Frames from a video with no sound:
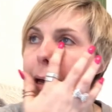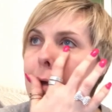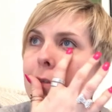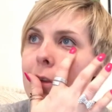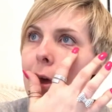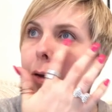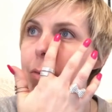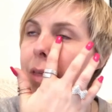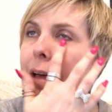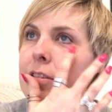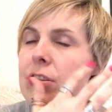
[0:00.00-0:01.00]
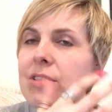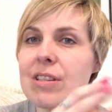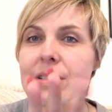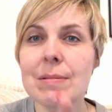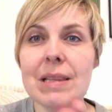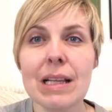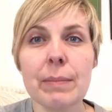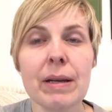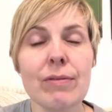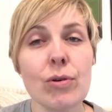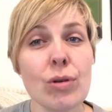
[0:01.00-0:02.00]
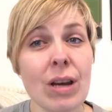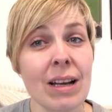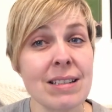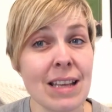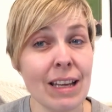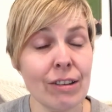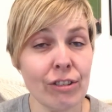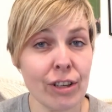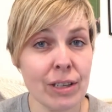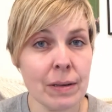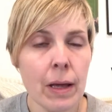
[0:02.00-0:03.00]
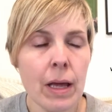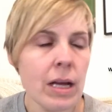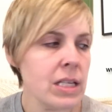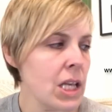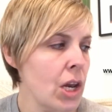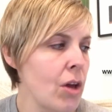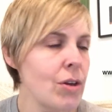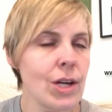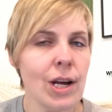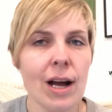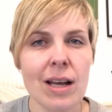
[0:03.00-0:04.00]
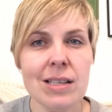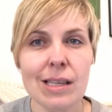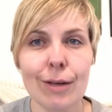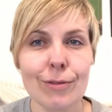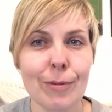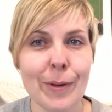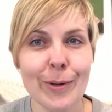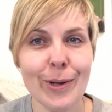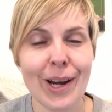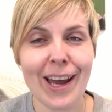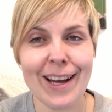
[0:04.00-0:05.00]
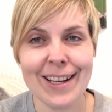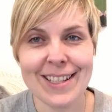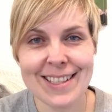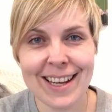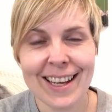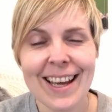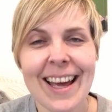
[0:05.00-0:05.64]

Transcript: So that's just a little bit of organisation, because I know you guys love to be organised.